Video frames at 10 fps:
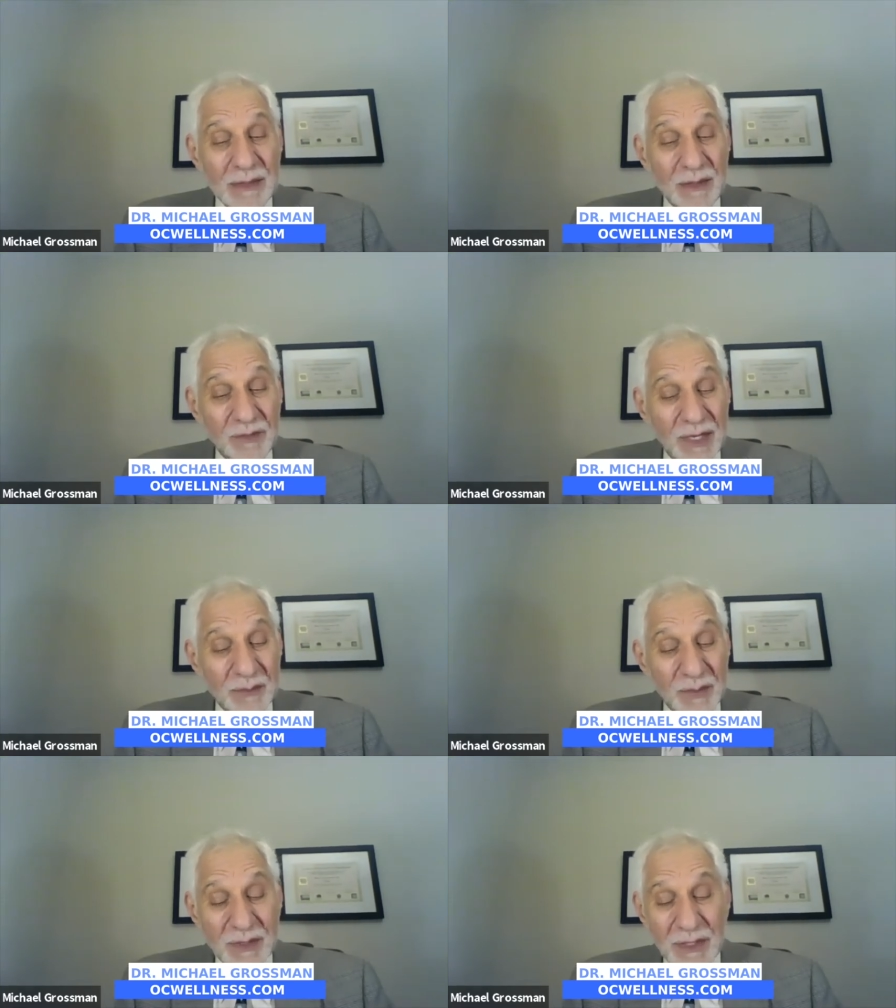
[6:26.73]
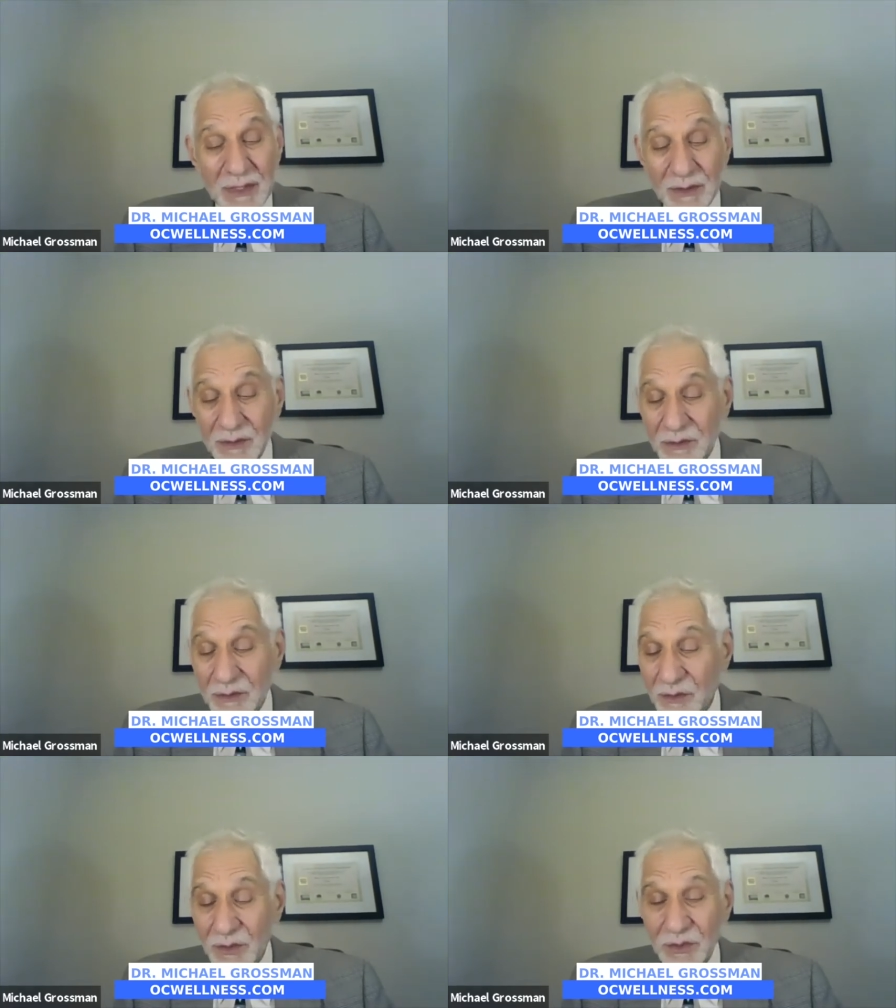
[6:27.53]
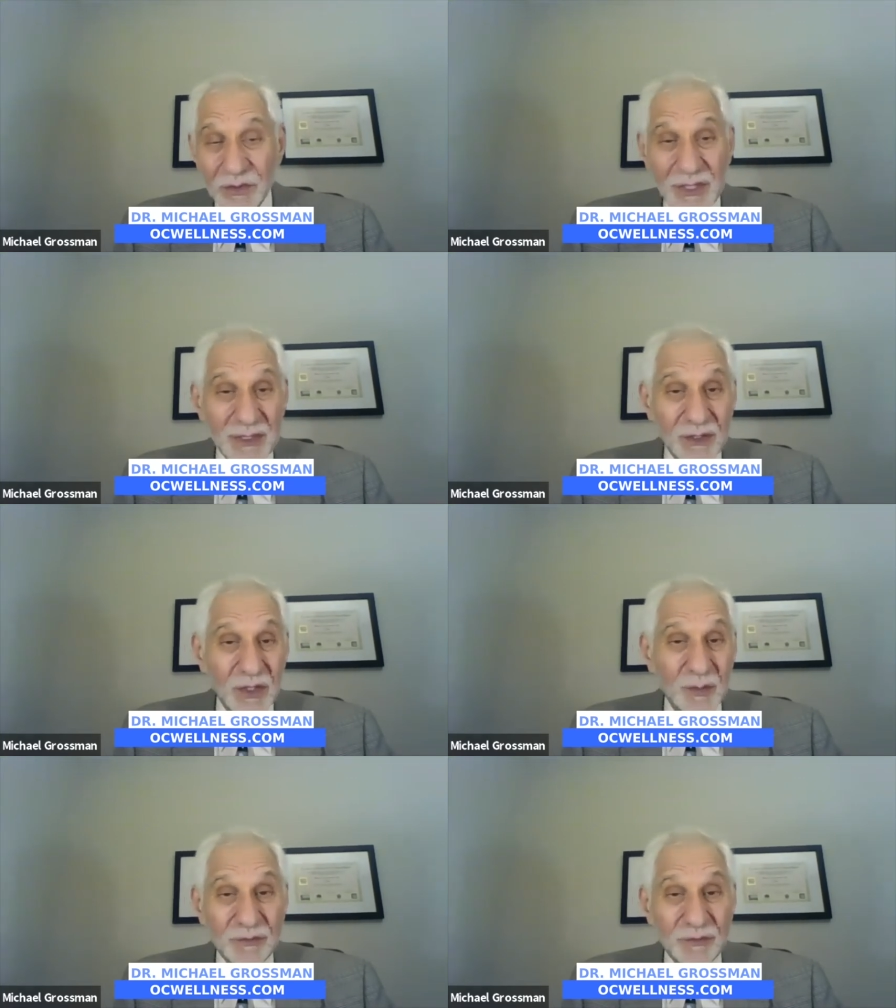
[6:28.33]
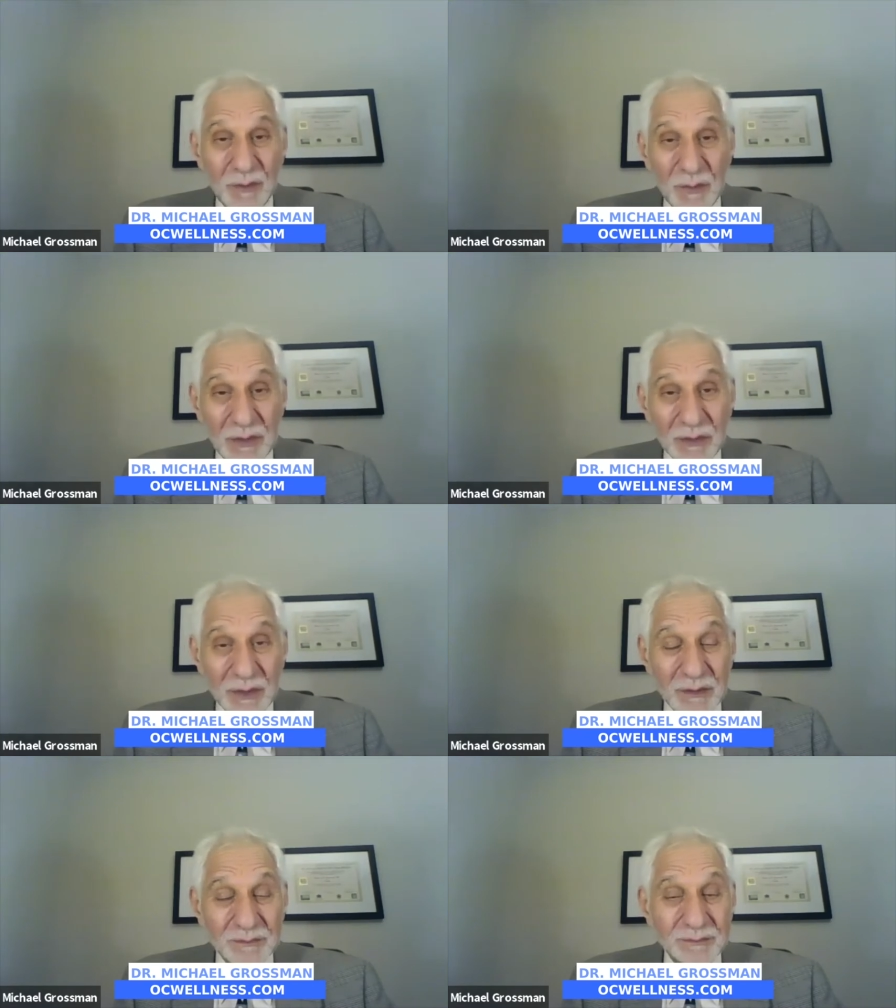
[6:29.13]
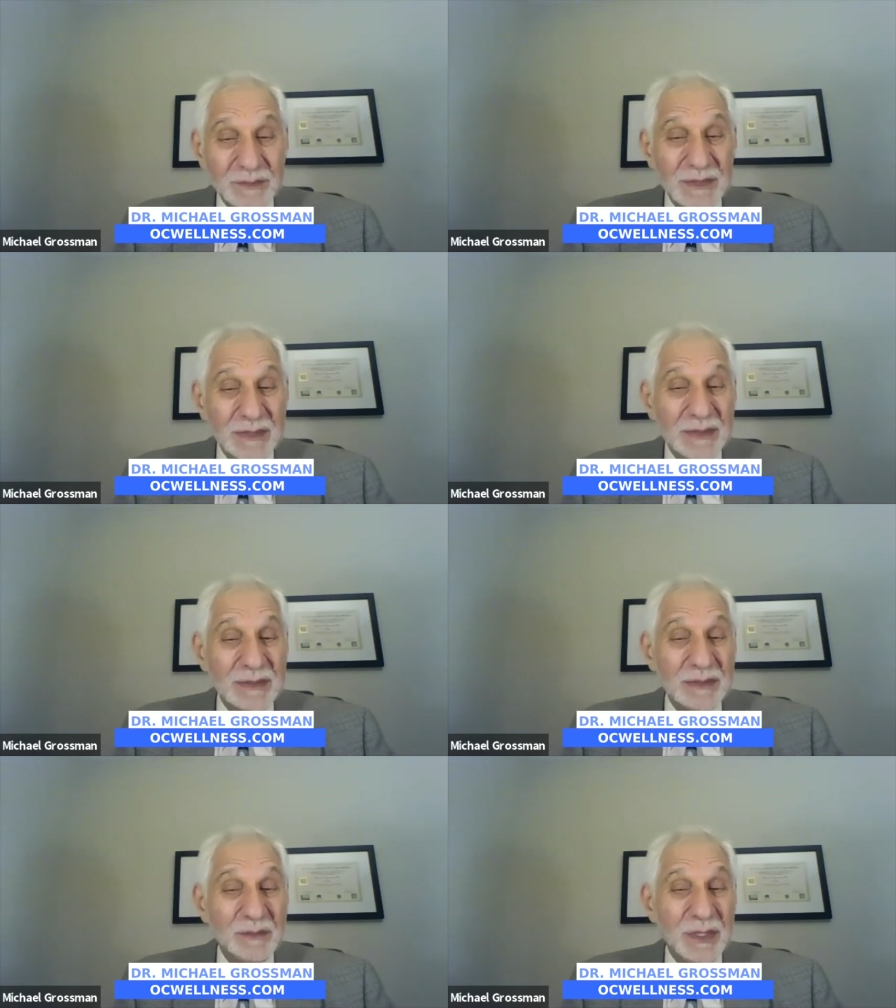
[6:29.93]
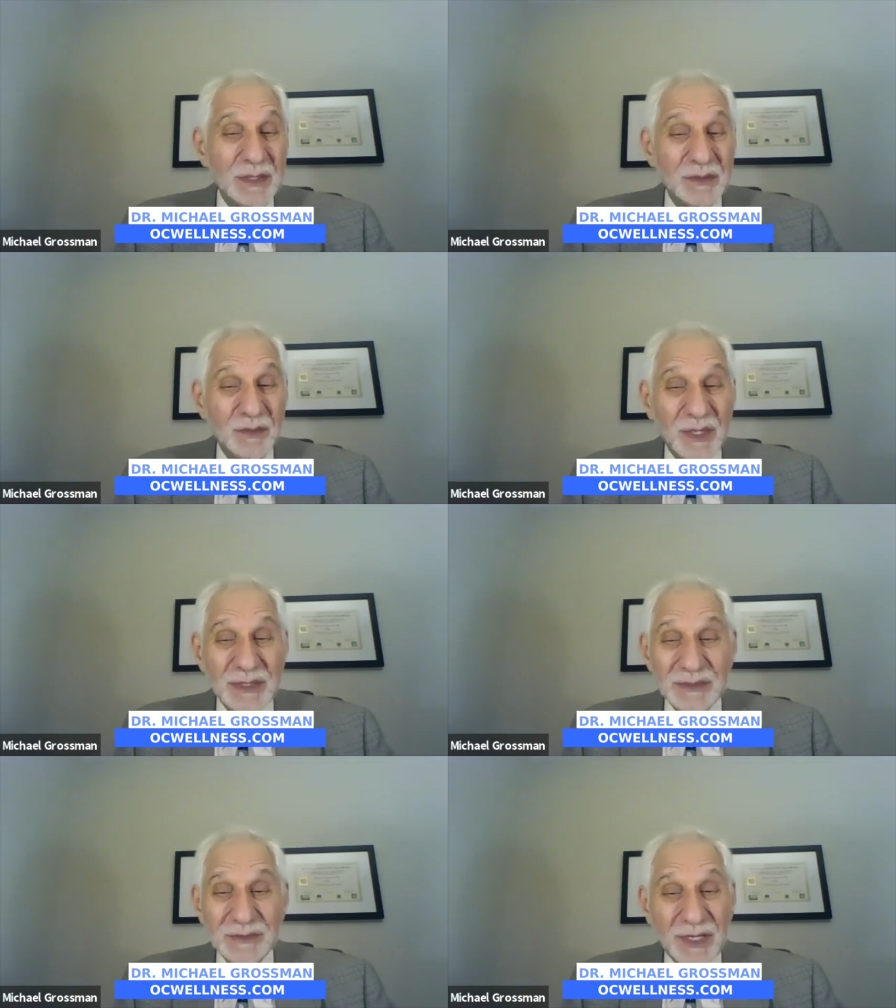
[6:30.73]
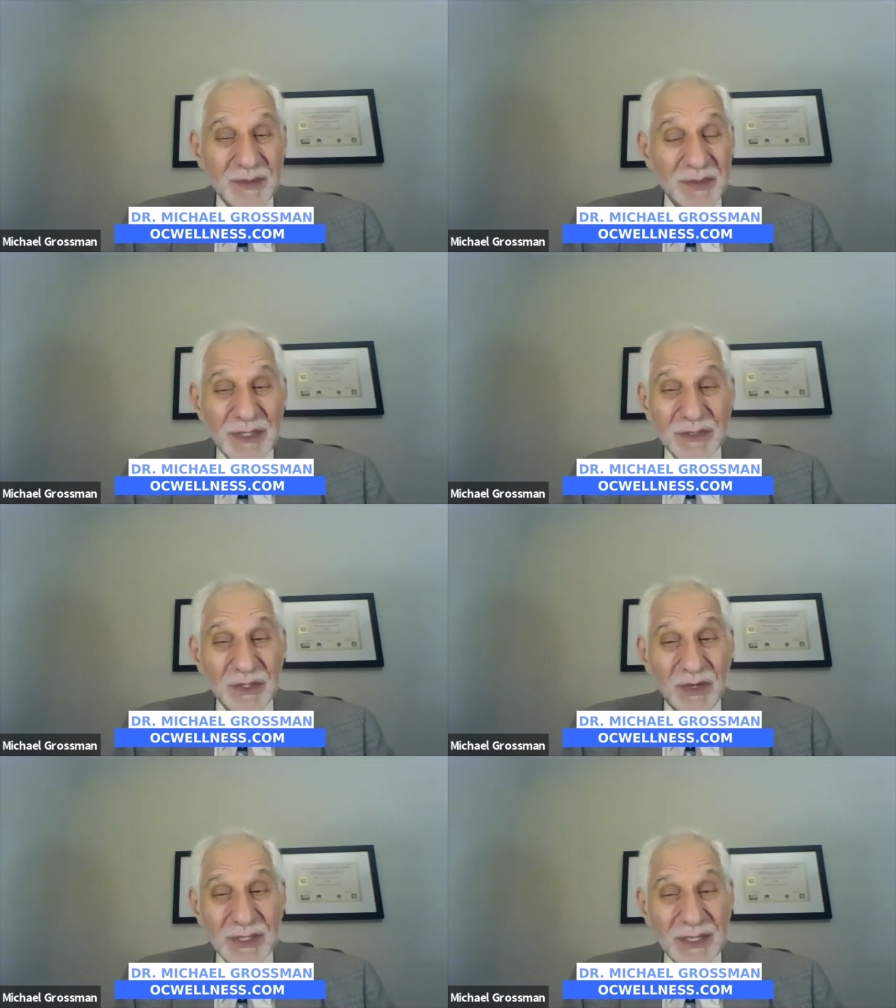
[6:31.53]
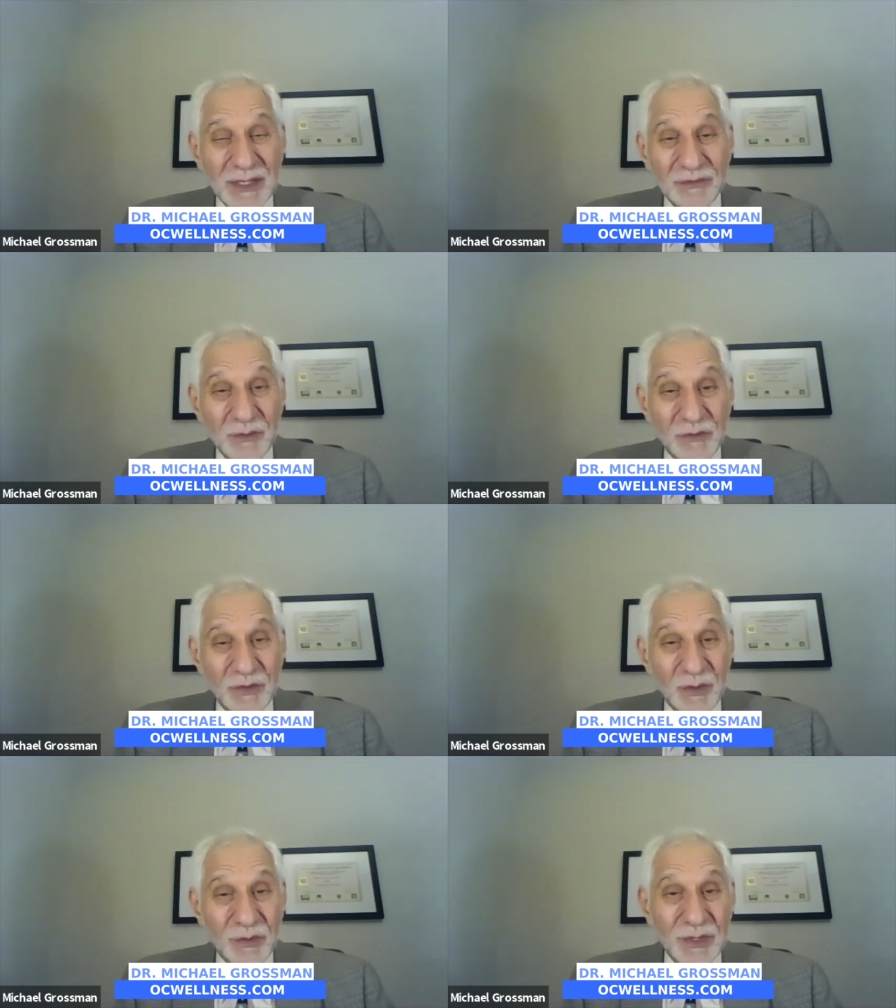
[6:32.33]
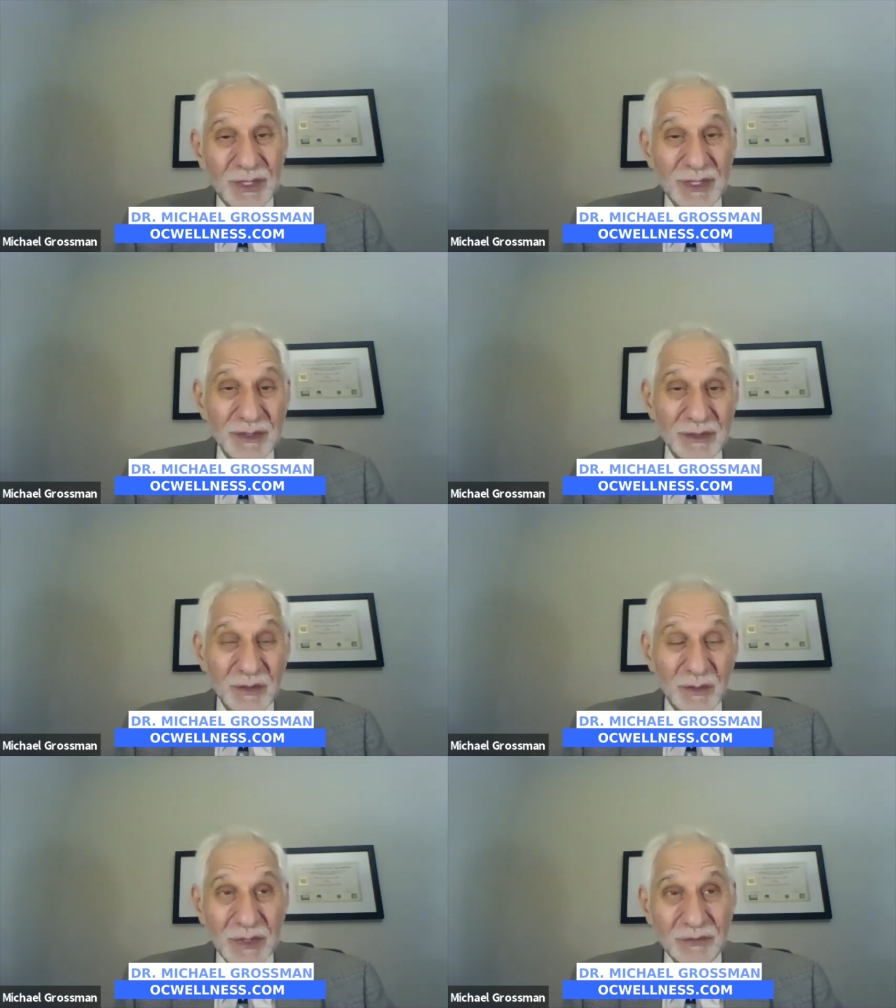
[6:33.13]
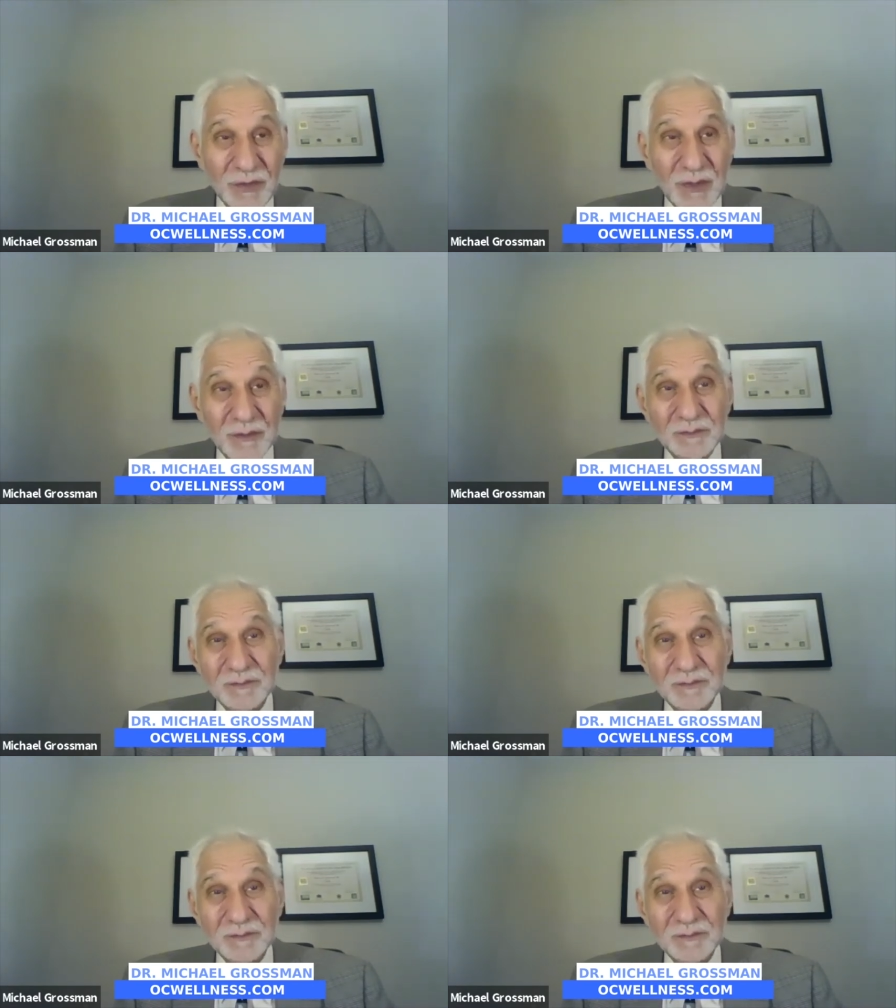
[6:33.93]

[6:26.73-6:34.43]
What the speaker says: Now, vitamin D, we used to get a little bit from milk, but otherwise, vitamin D is hard to get from food. You get a little bit from